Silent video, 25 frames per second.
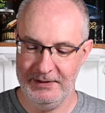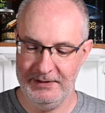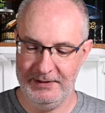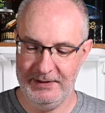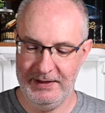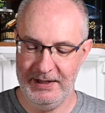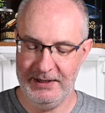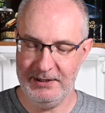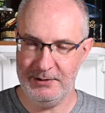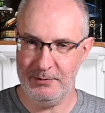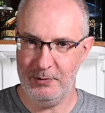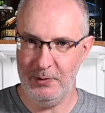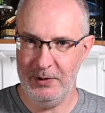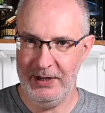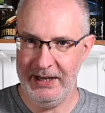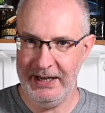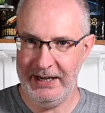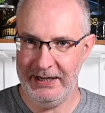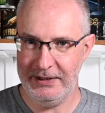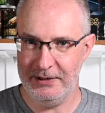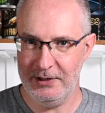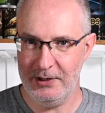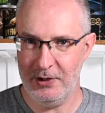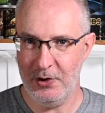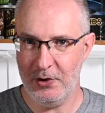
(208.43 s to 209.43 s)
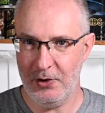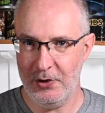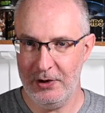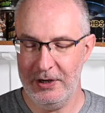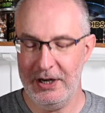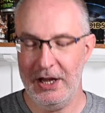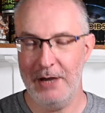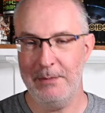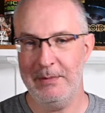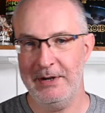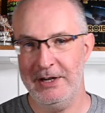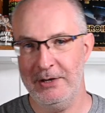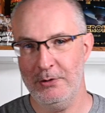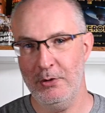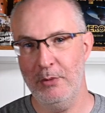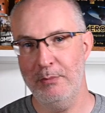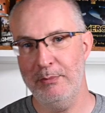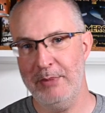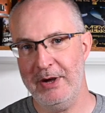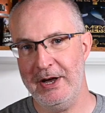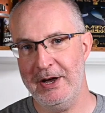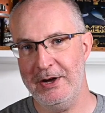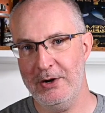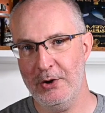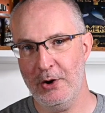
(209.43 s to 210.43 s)
This will heat the coil up and it will
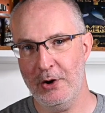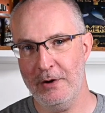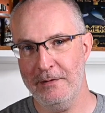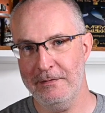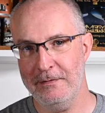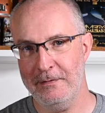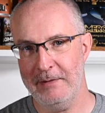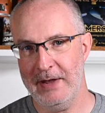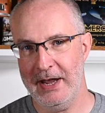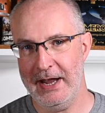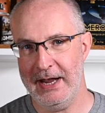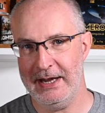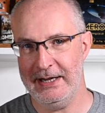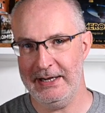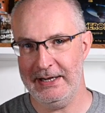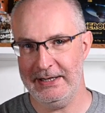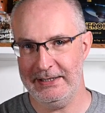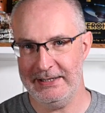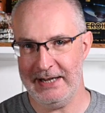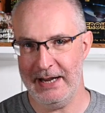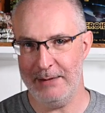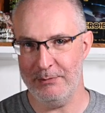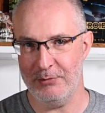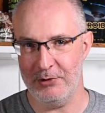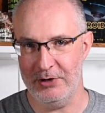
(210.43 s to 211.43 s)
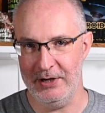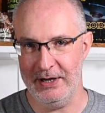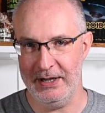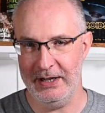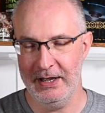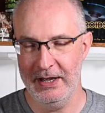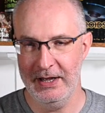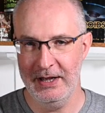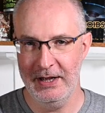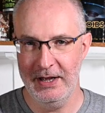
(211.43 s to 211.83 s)
burn off any debris.